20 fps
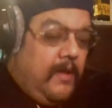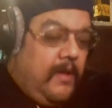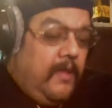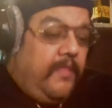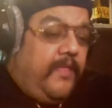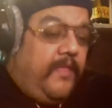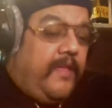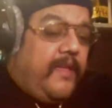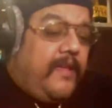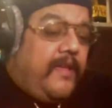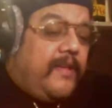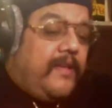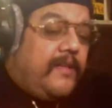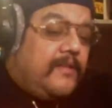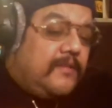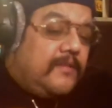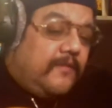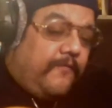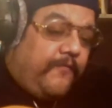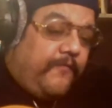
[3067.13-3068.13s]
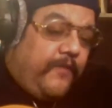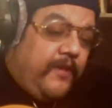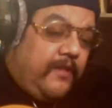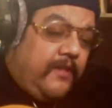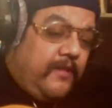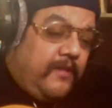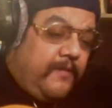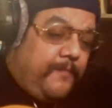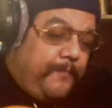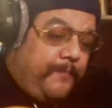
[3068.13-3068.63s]
There's a
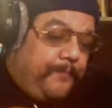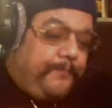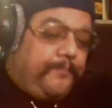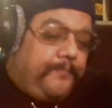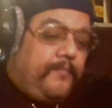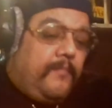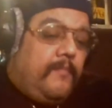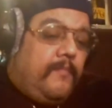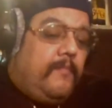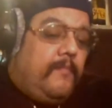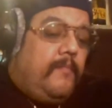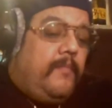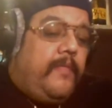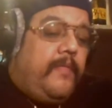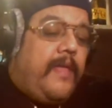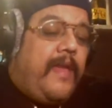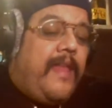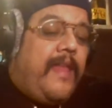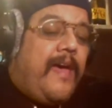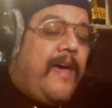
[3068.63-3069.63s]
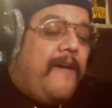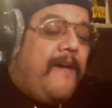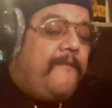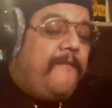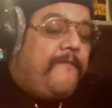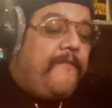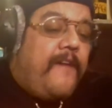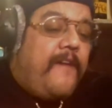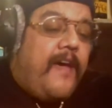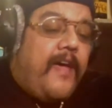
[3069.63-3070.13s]
feeling that I
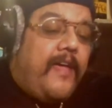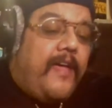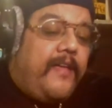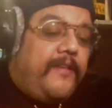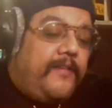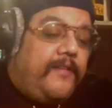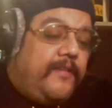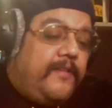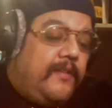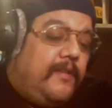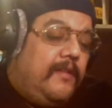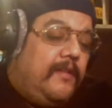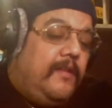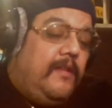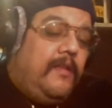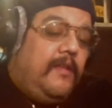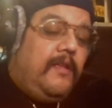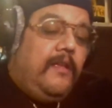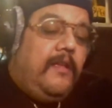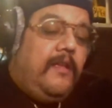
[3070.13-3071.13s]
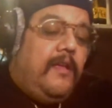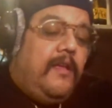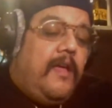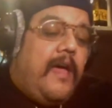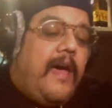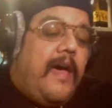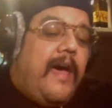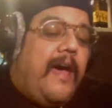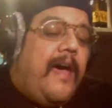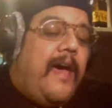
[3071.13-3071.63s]
find
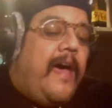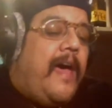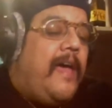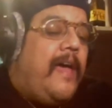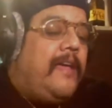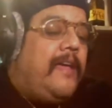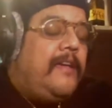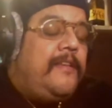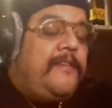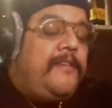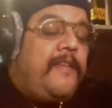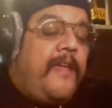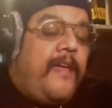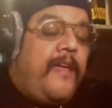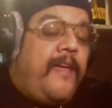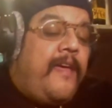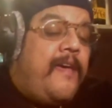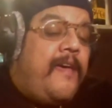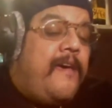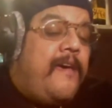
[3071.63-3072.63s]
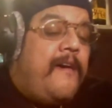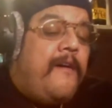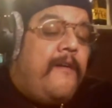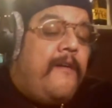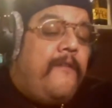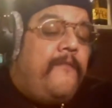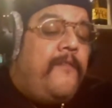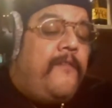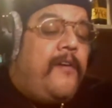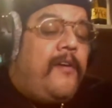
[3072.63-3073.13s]
I could
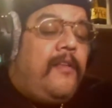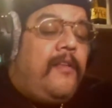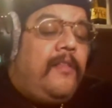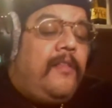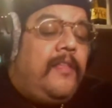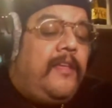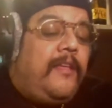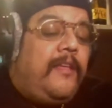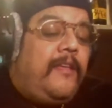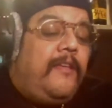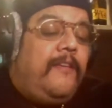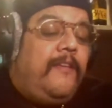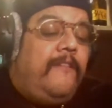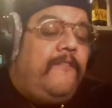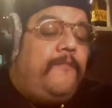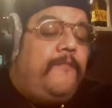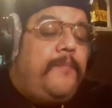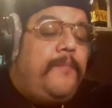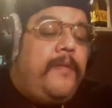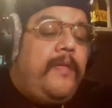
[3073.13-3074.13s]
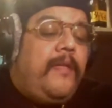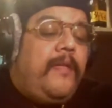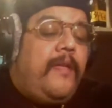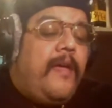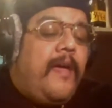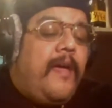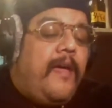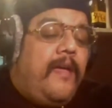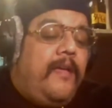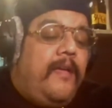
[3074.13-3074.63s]
never leave
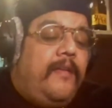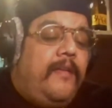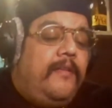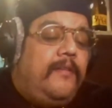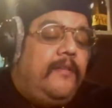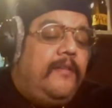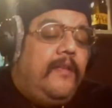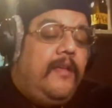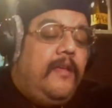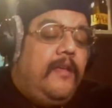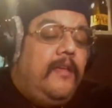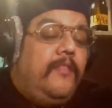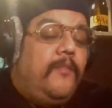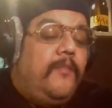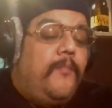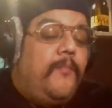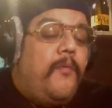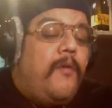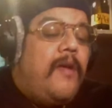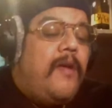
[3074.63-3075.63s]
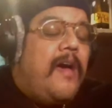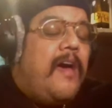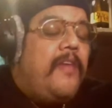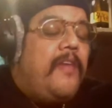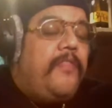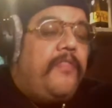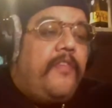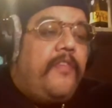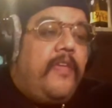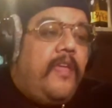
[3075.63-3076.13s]
behind. The more I
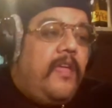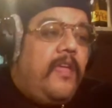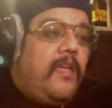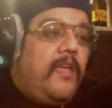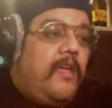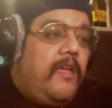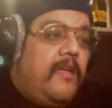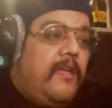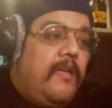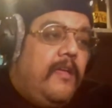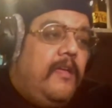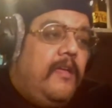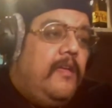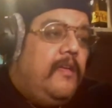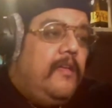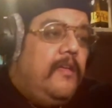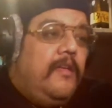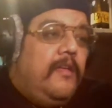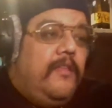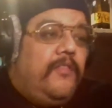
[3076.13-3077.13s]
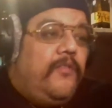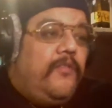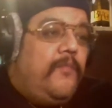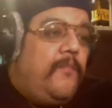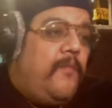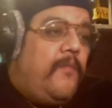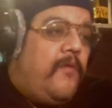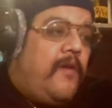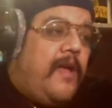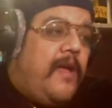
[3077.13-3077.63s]
think, the
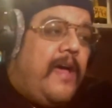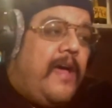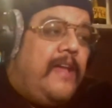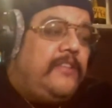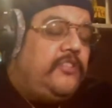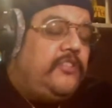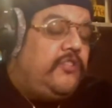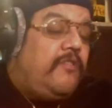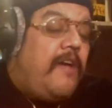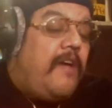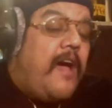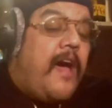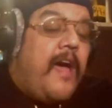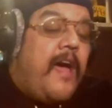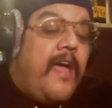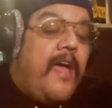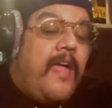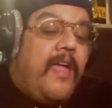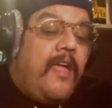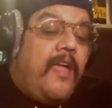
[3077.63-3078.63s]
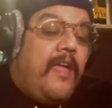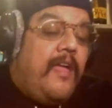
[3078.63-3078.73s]
more I try,